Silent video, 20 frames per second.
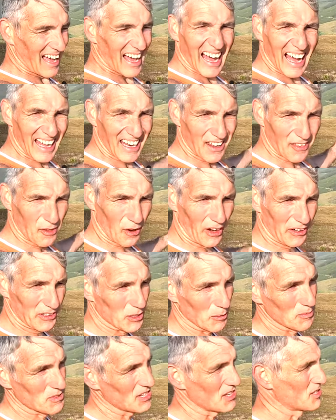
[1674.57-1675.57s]
and I thought
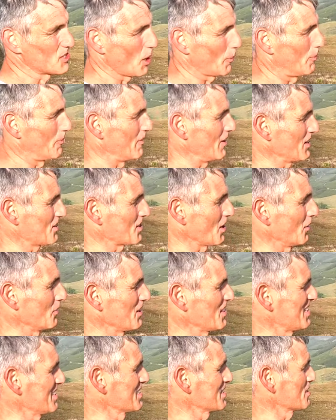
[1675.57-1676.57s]
I'd come to the top of it. So
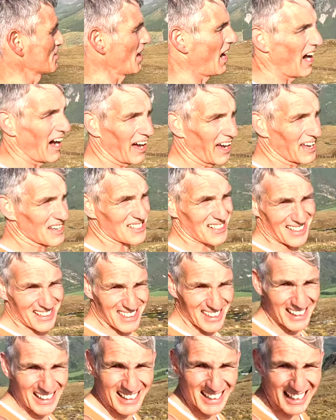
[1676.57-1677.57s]
this is as high as I
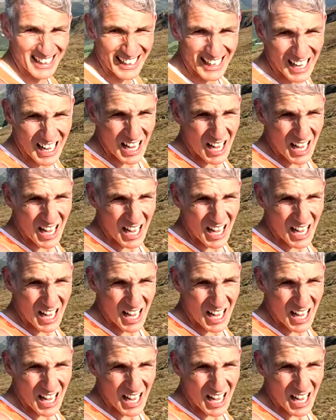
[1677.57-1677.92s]
think